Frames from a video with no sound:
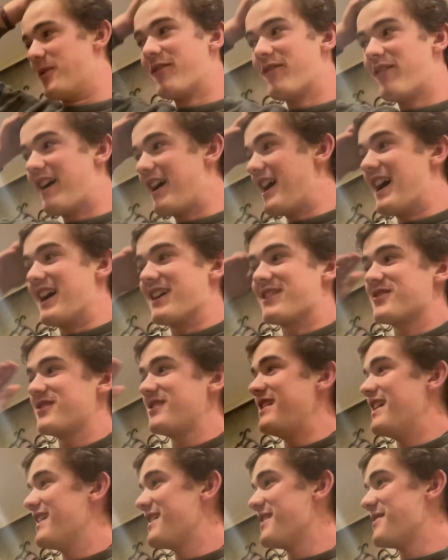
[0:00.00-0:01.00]
if I
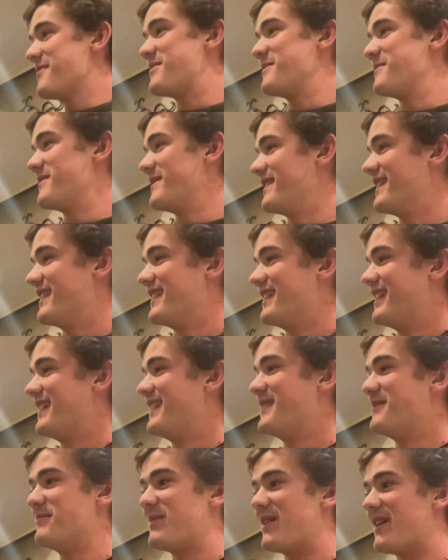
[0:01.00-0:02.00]
actually end up
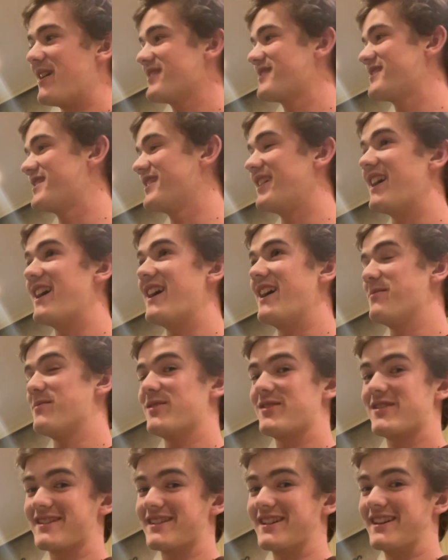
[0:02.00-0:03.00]
in Boston at
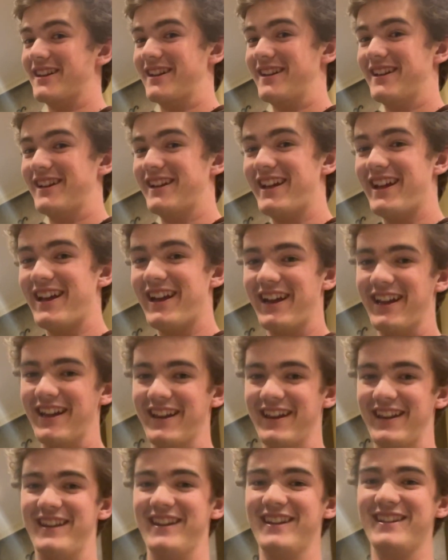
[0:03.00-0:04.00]
Emerson?
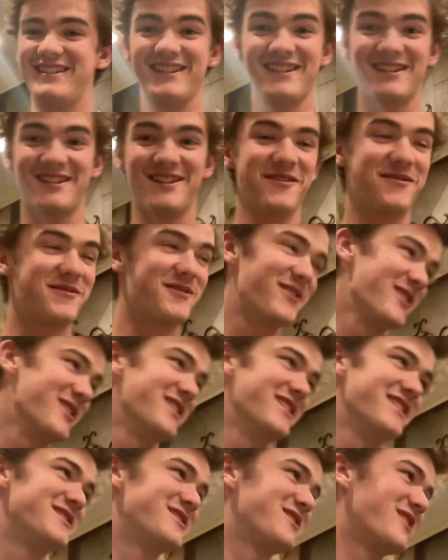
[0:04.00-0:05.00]
And this is the
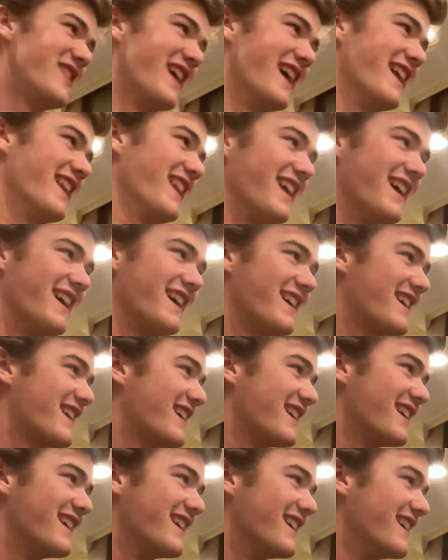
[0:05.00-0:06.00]
footage that, like,
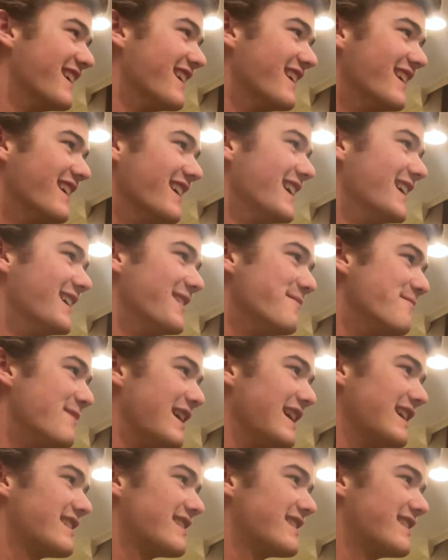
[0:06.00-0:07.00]

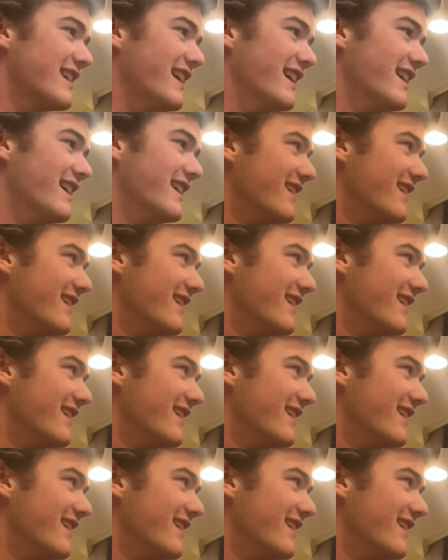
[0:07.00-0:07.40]
makes it.